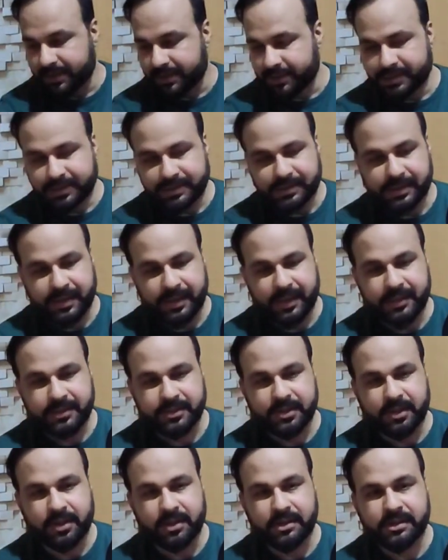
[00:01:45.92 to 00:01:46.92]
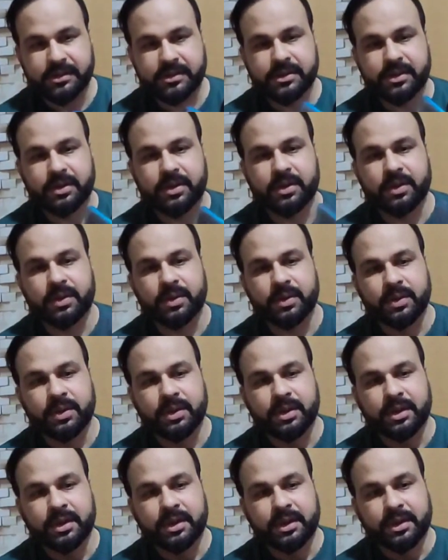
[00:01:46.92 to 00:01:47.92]
this has also
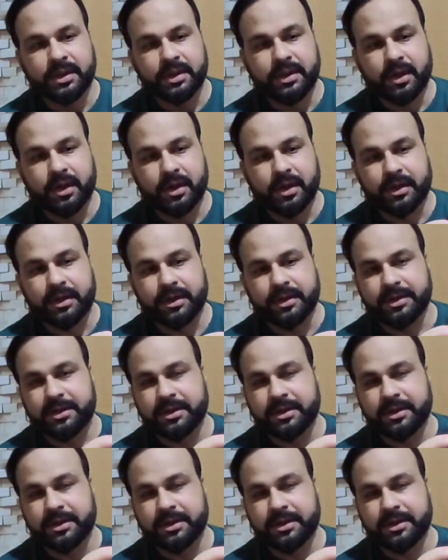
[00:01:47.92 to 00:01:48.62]
got a